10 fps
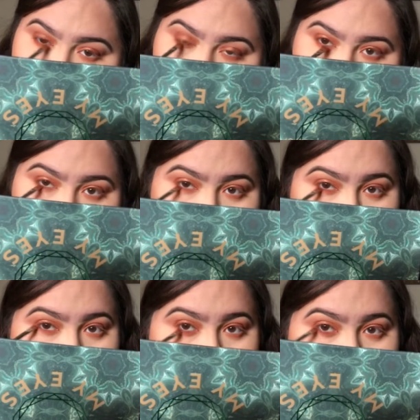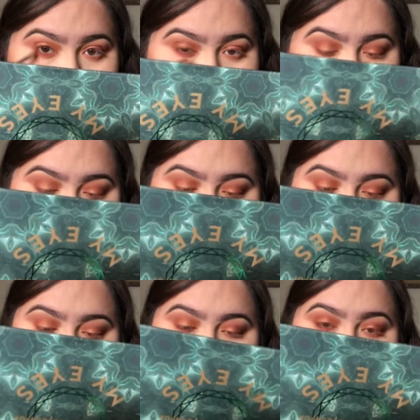place it to create that
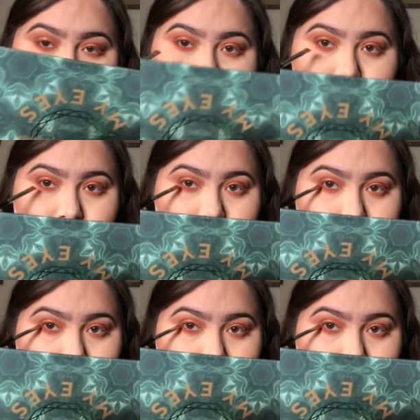smoky look.